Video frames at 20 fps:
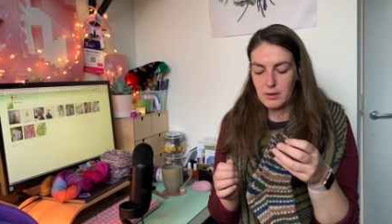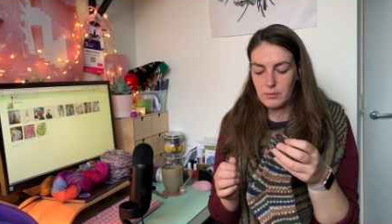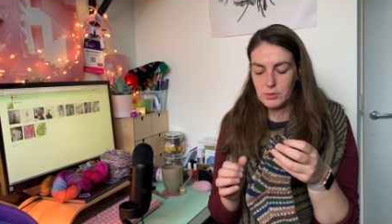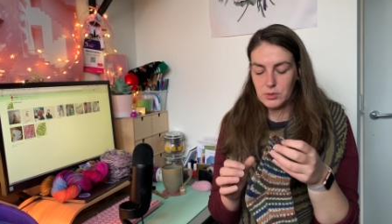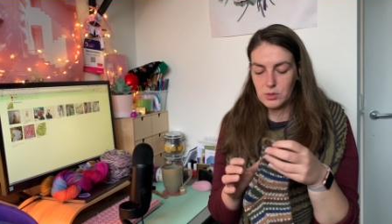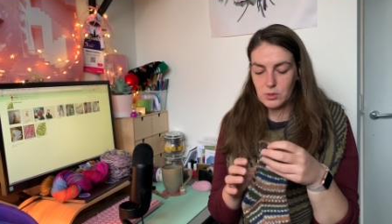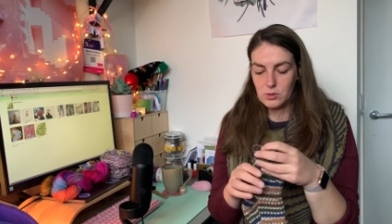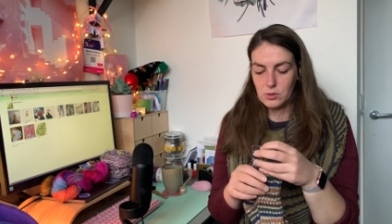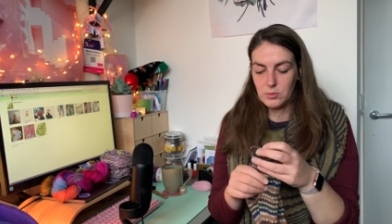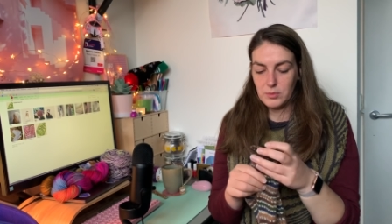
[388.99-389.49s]

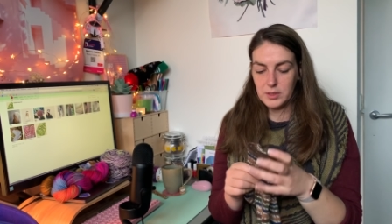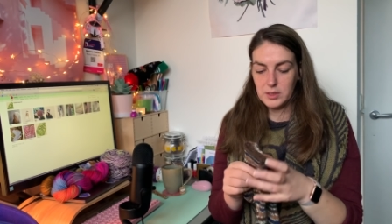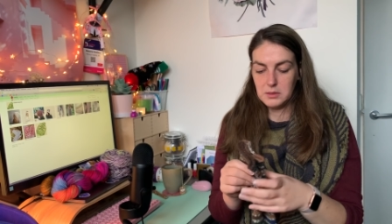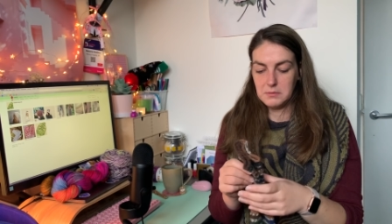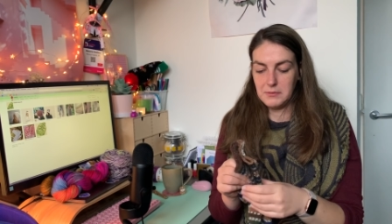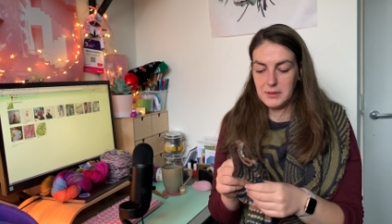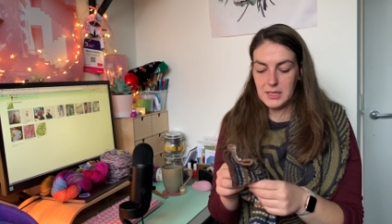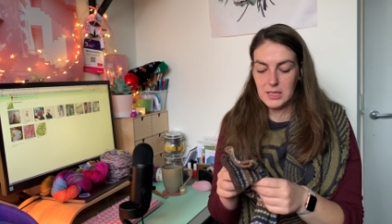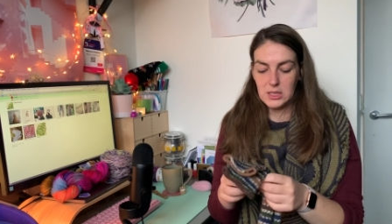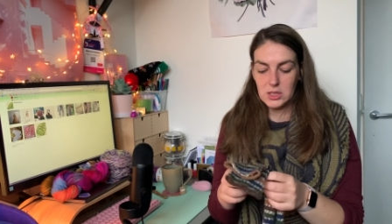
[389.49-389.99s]
was almost
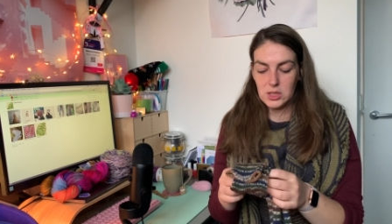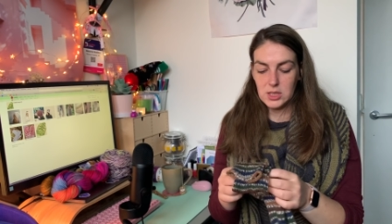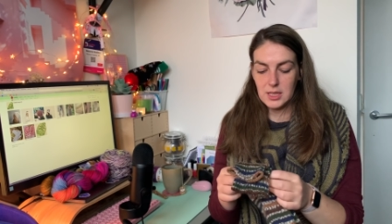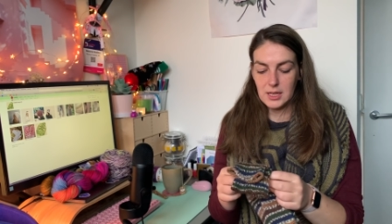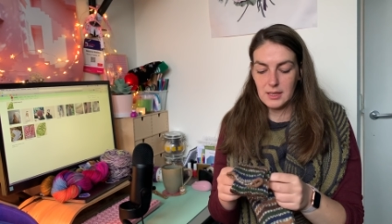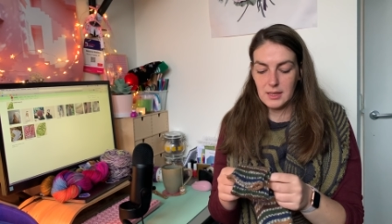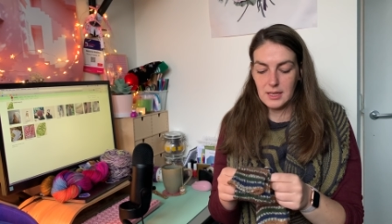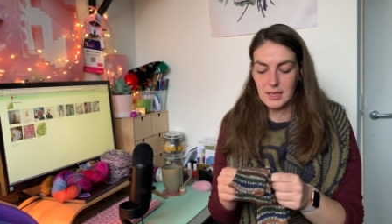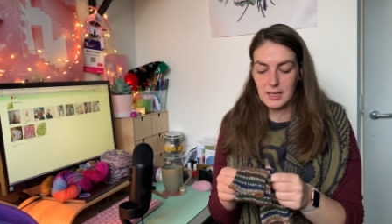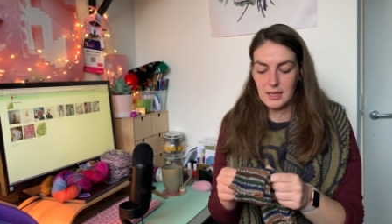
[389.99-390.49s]
finished,
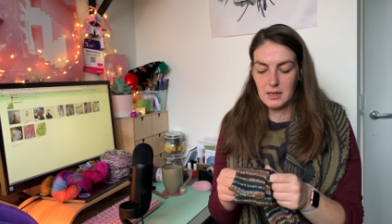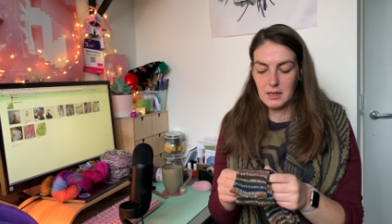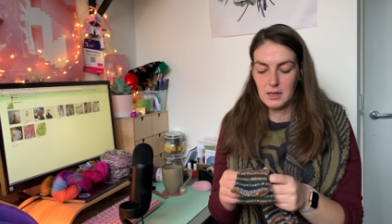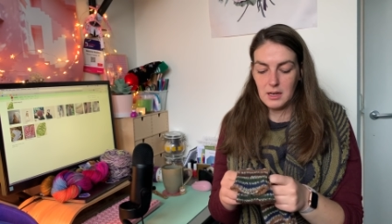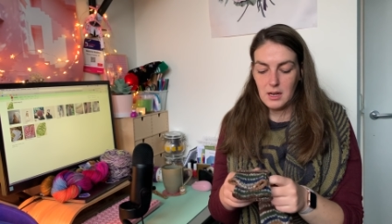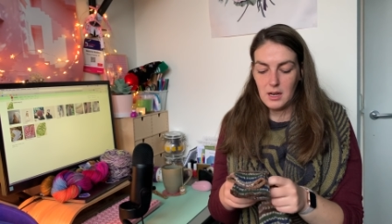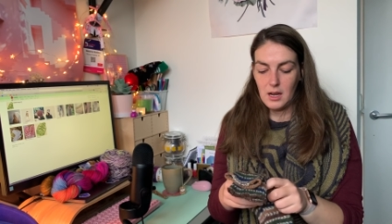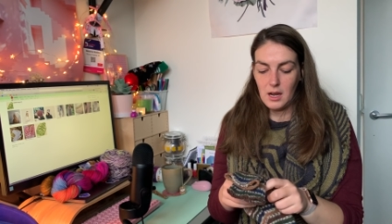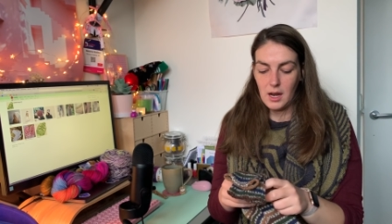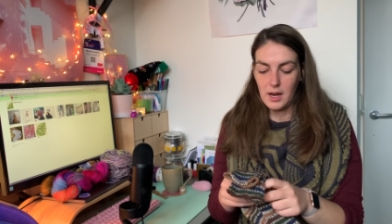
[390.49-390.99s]
and then
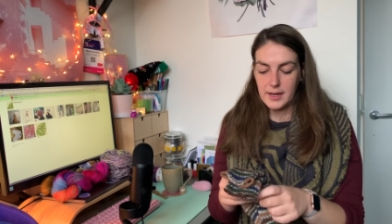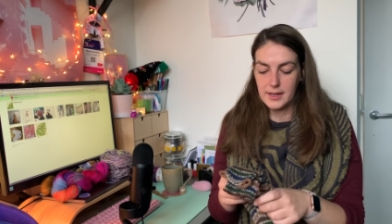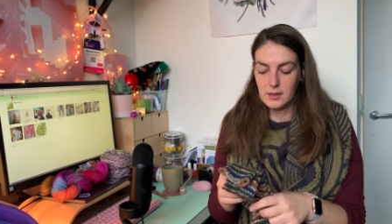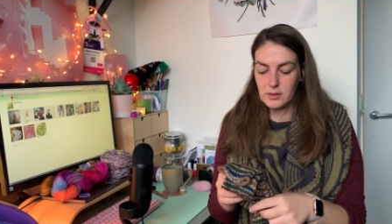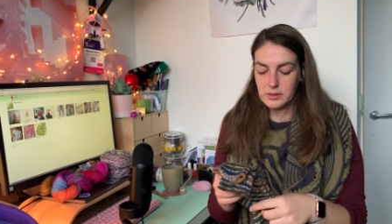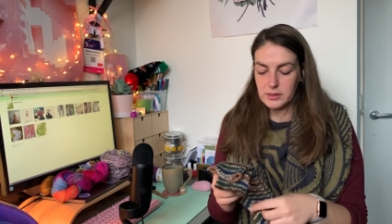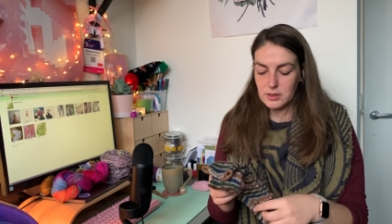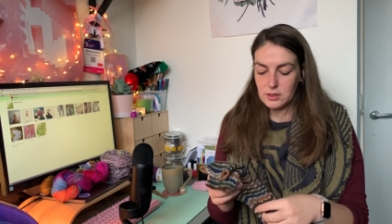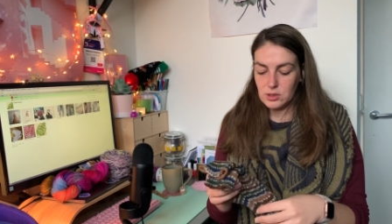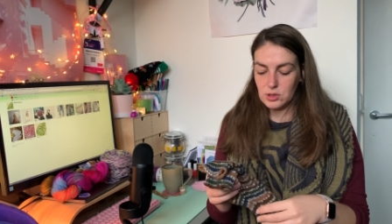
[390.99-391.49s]
I
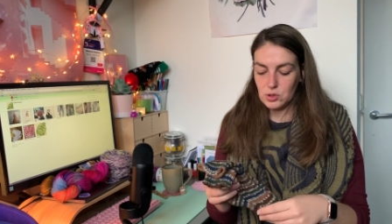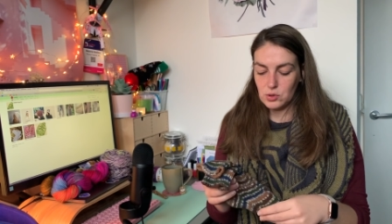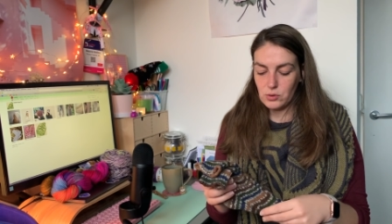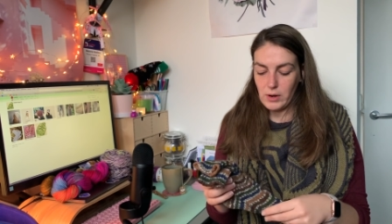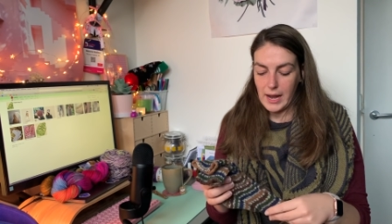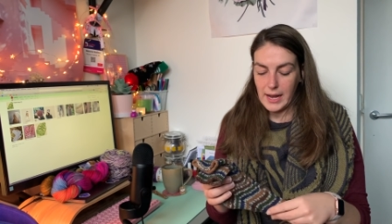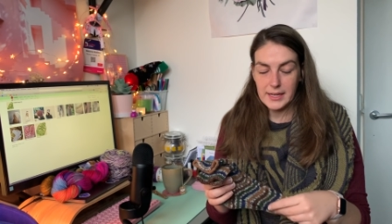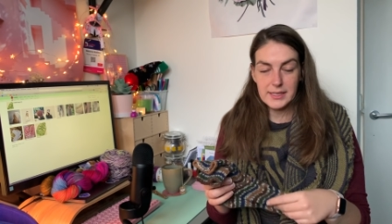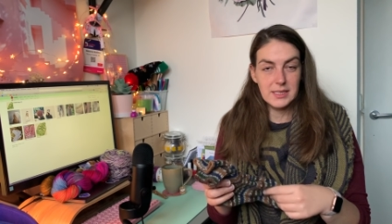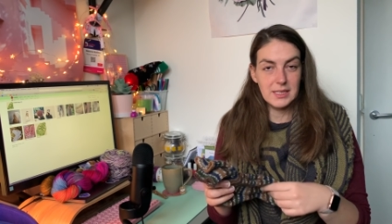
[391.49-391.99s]
got
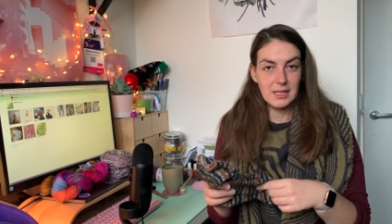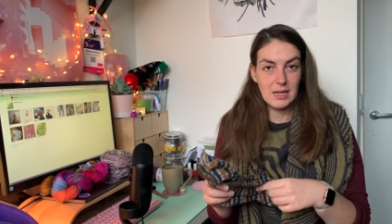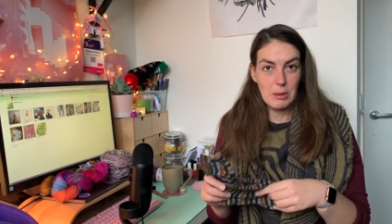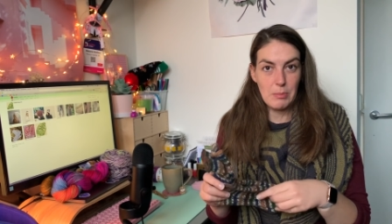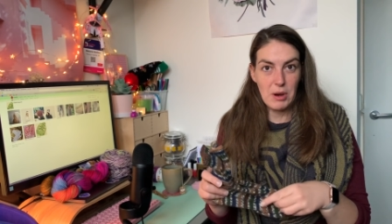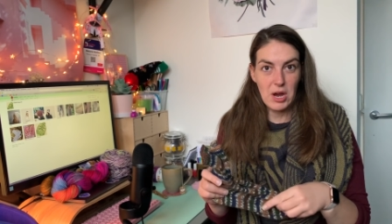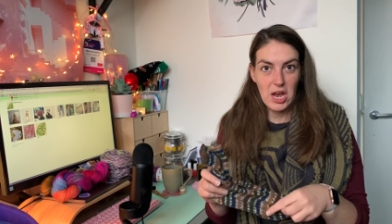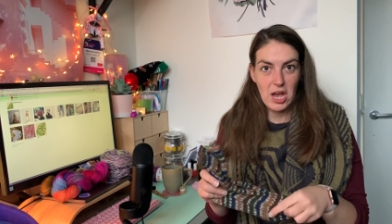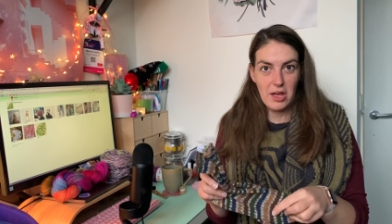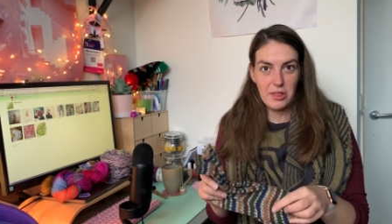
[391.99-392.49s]
distracted
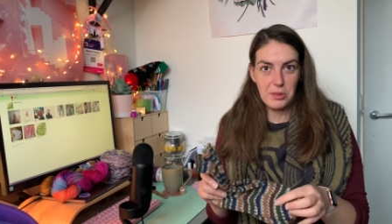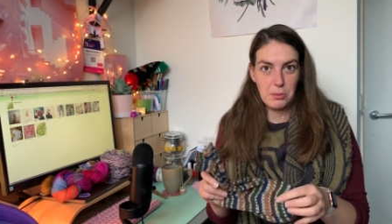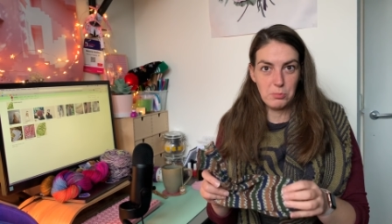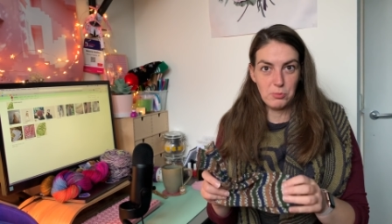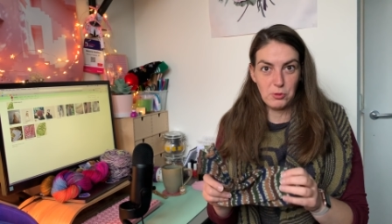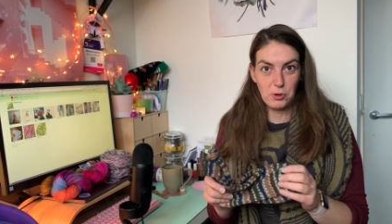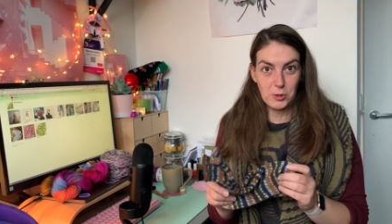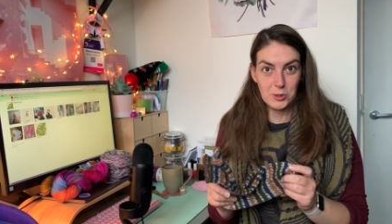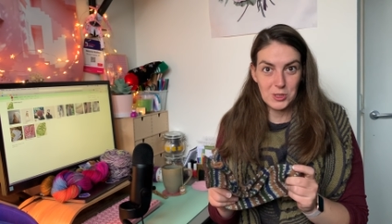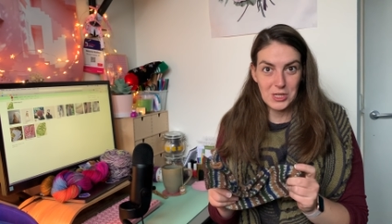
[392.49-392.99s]
by other
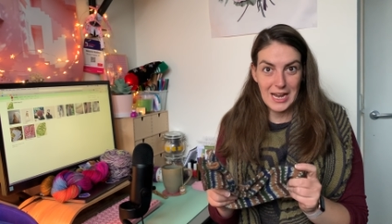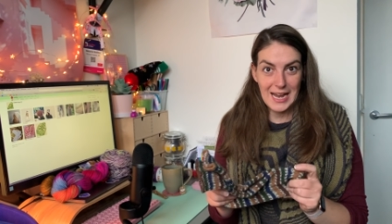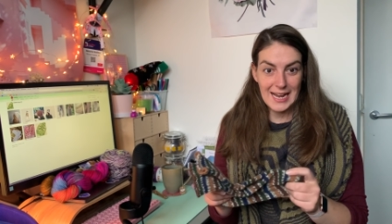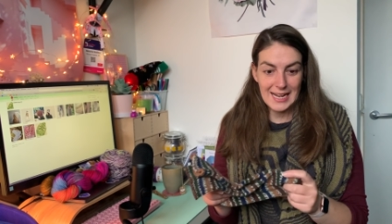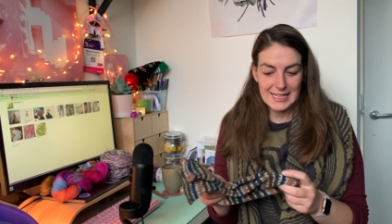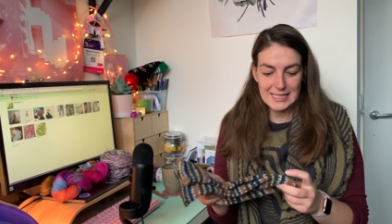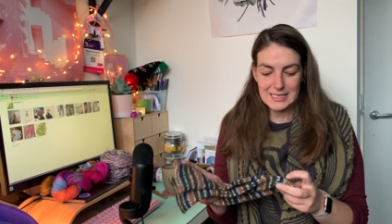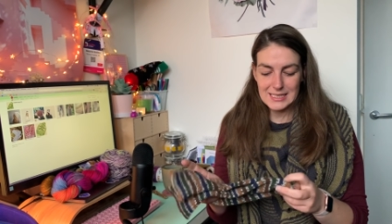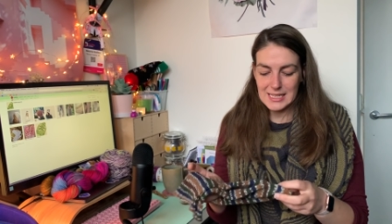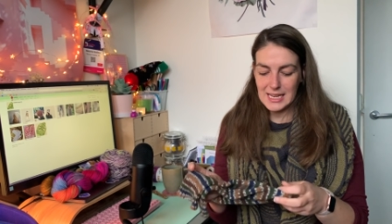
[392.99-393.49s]

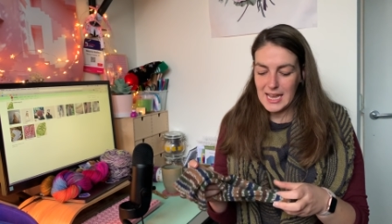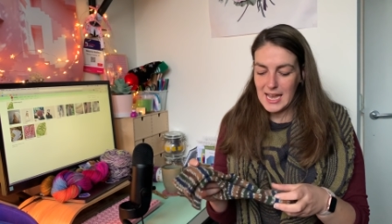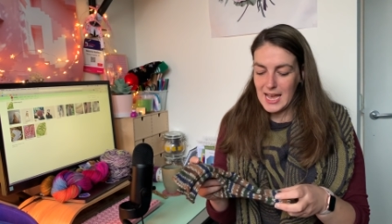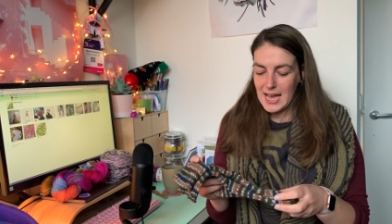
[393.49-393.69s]
projects,